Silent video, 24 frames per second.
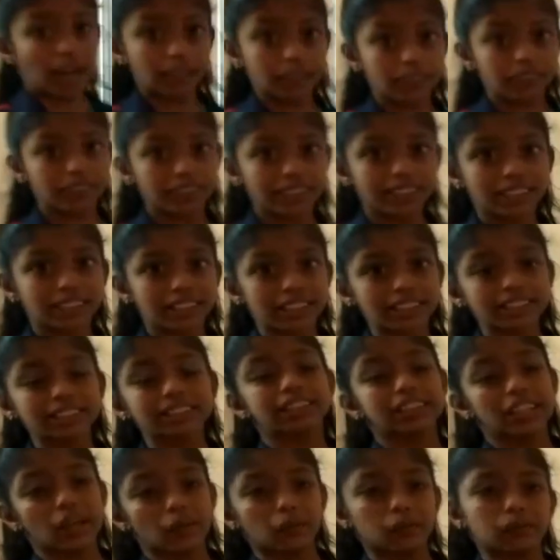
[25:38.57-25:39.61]

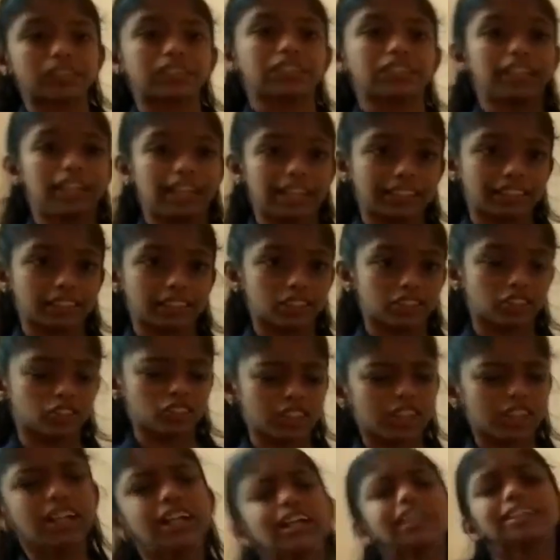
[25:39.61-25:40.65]
degrees south
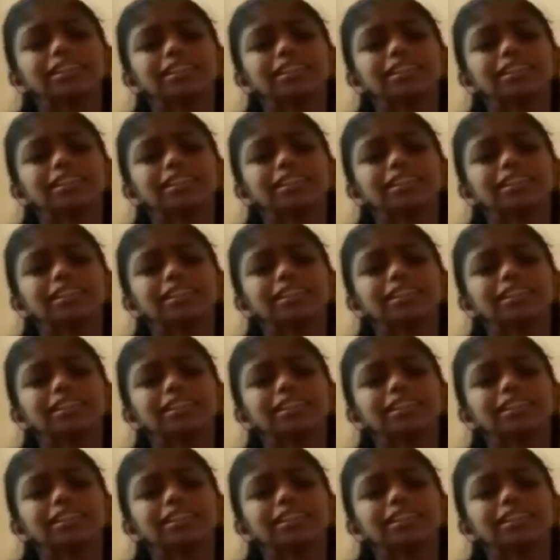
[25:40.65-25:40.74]
latitude.